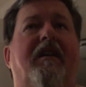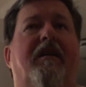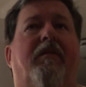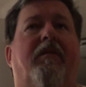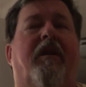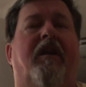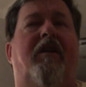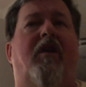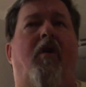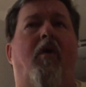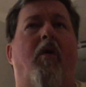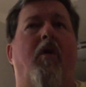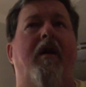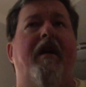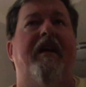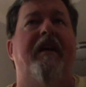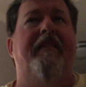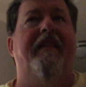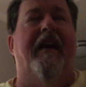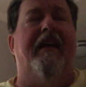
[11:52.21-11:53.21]

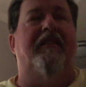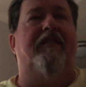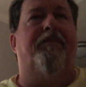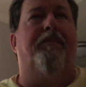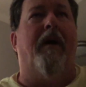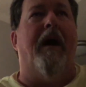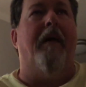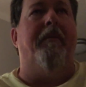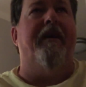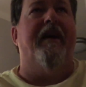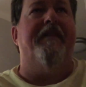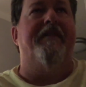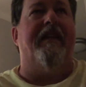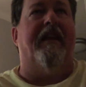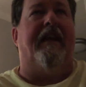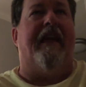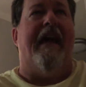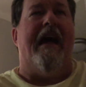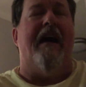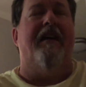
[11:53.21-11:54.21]
recording that's probably at
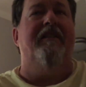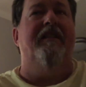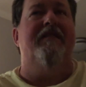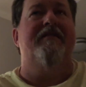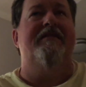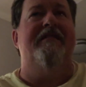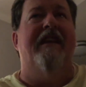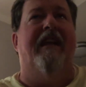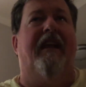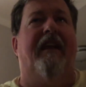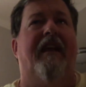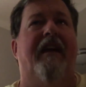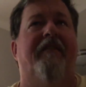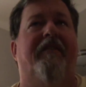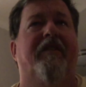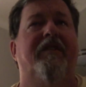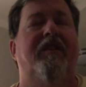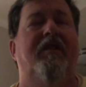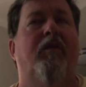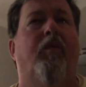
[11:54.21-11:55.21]
the loudness
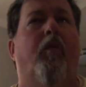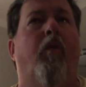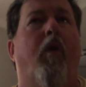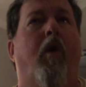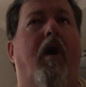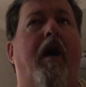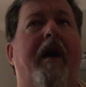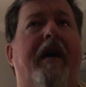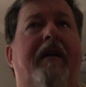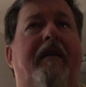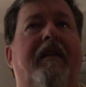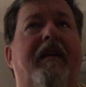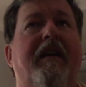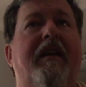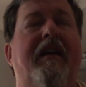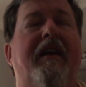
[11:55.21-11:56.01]
level you want,